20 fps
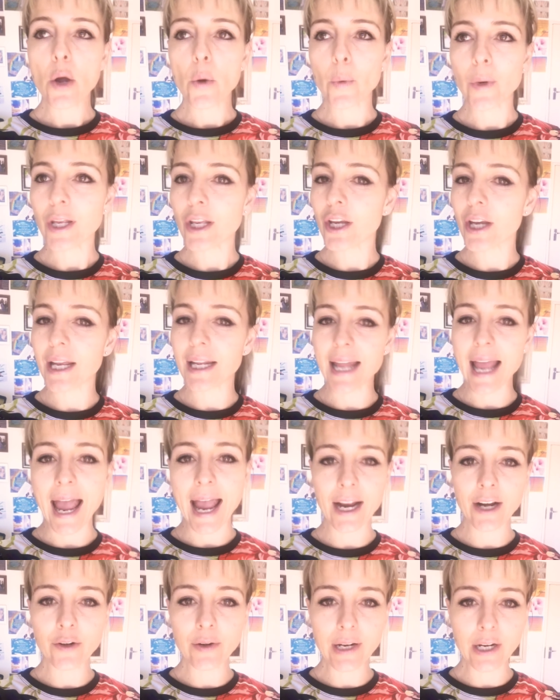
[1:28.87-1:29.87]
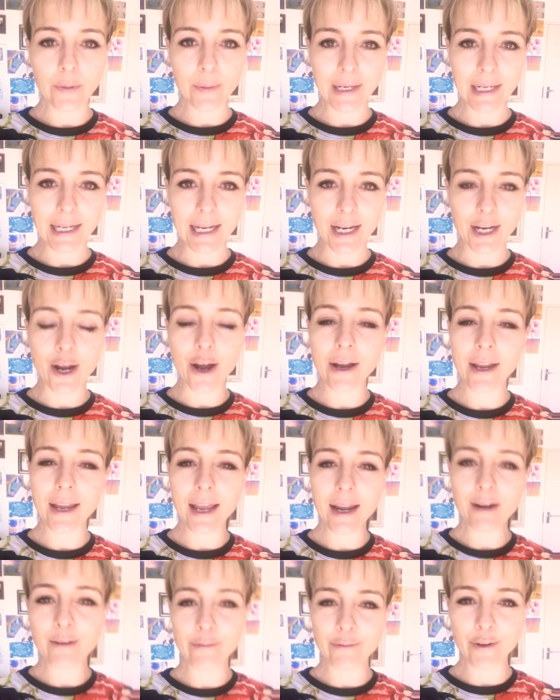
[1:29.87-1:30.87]
When you get angry quickly, go
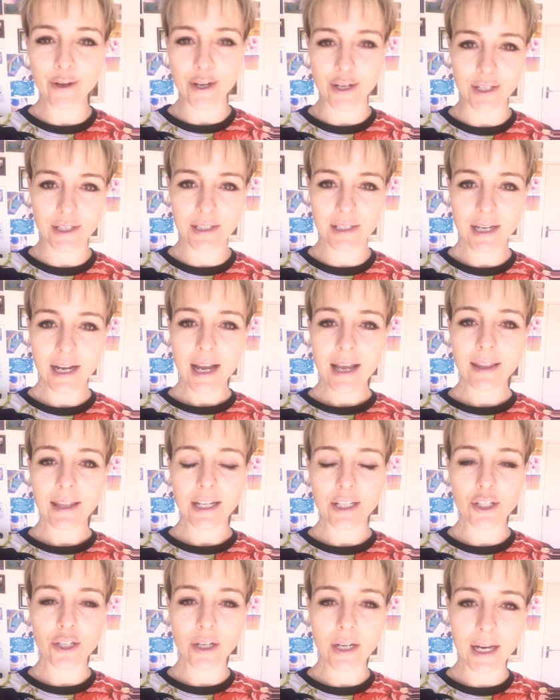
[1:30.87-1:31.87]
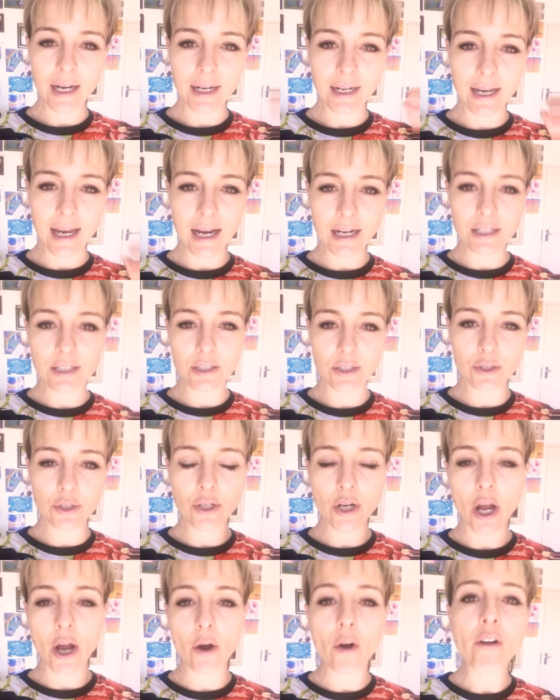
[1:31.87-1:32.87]
get a verse that you can get to
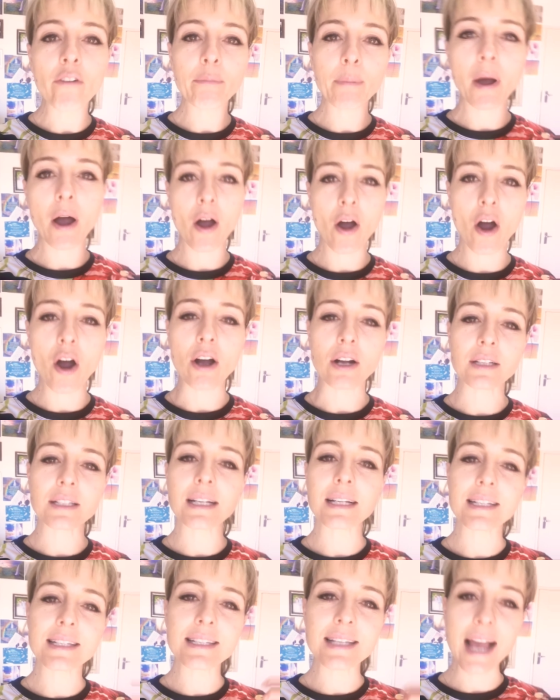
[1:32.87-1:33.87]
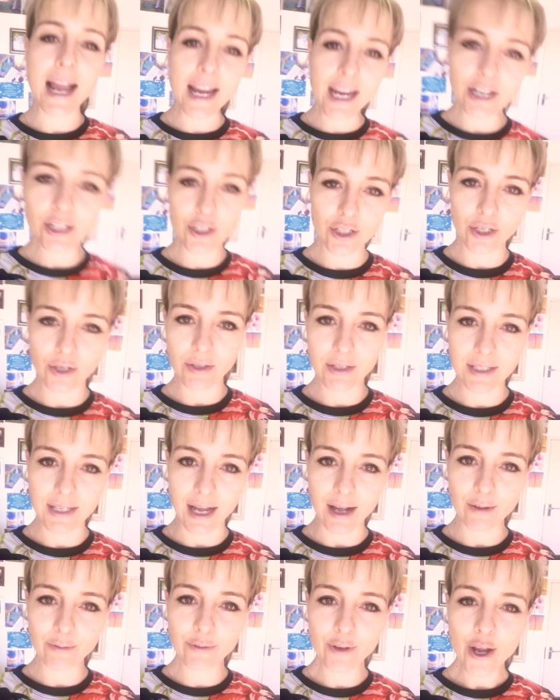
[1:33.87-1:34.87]
know off by heart and say it to
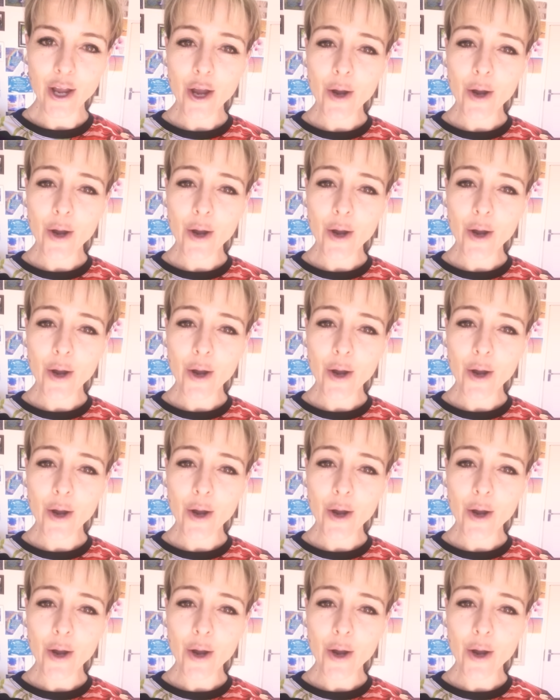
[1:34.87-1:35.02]
yourself.